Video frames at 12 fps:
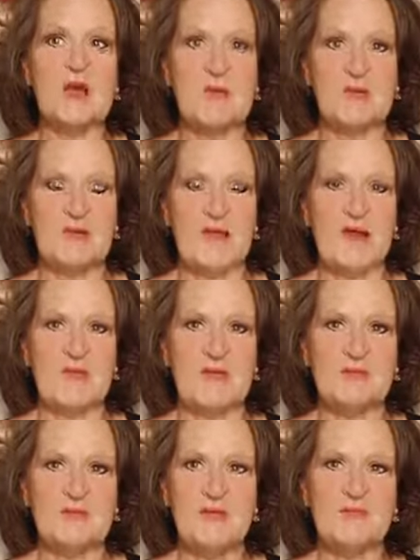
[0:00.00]
about now?
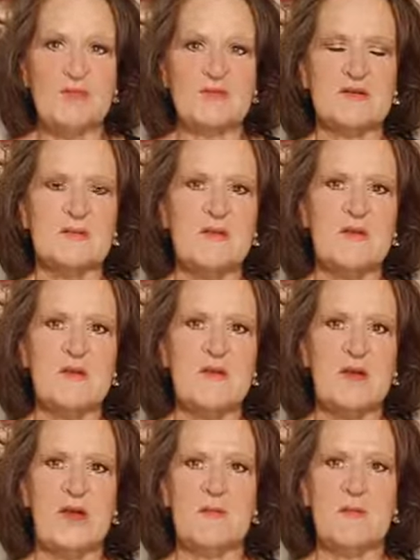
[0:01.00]
That's how I picked them.
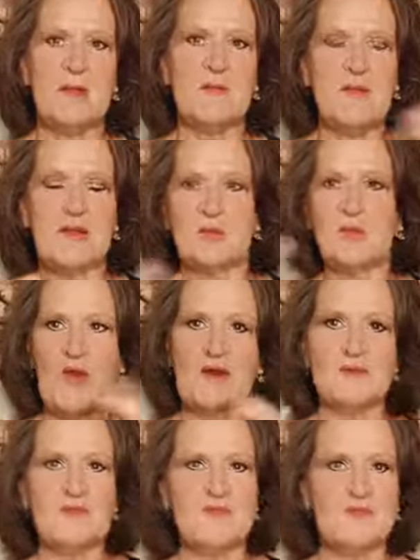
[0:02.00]
Um, I would pick them
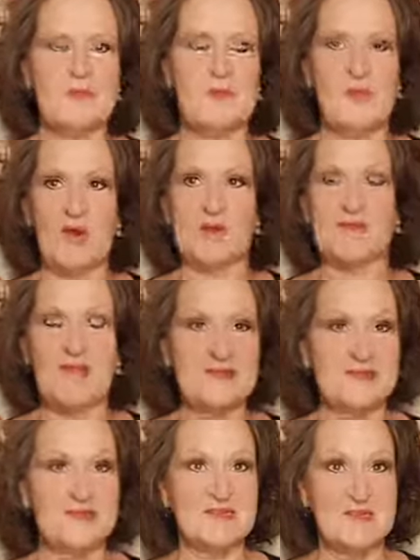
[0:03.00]
randomly from a book of like
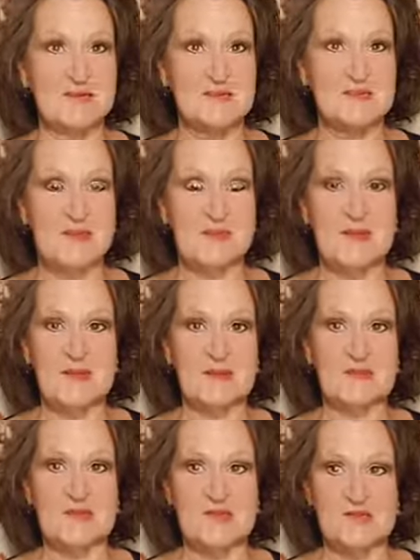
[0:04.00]
600 and some
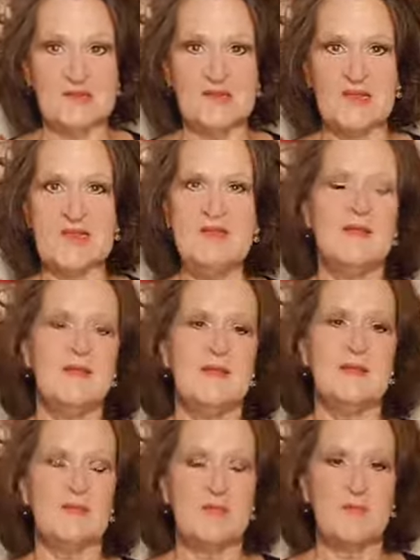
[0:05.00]
idioms initially. And
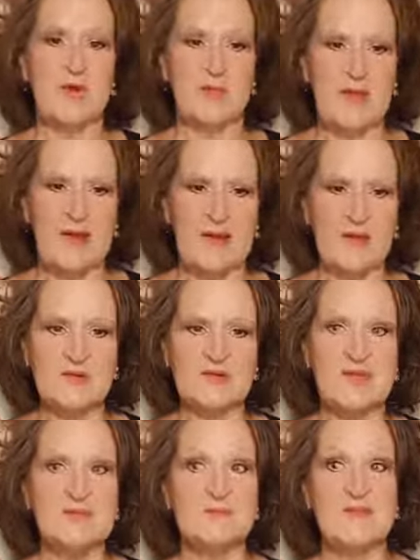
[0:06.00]
then when the book ran out,
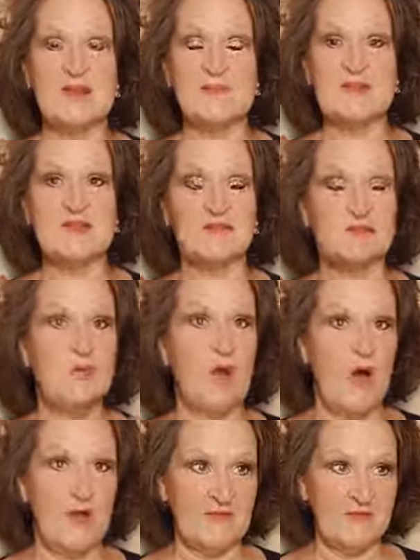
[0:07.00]
because I made myself do
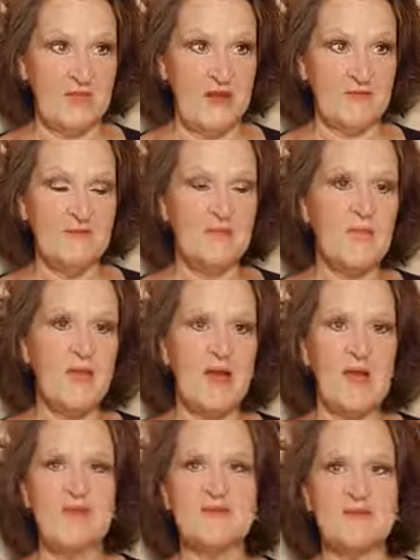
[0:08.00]
all of them,
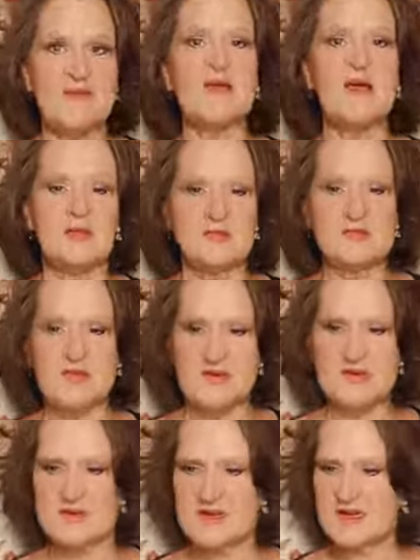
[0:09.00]
I had to find other
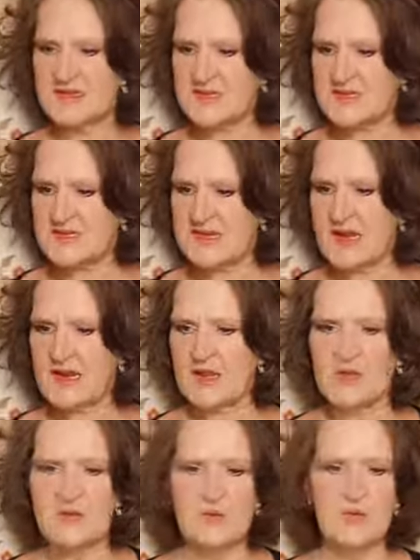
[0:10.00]
sources. And I just got a
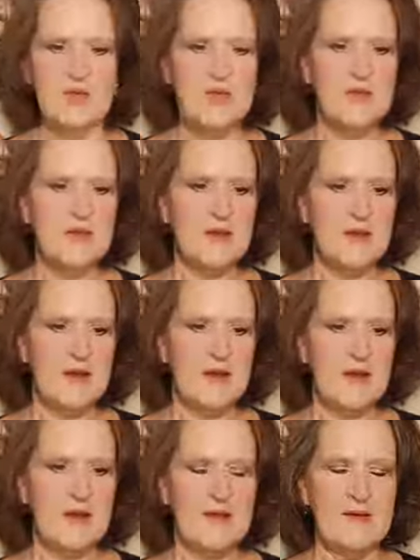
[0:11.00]
new uh,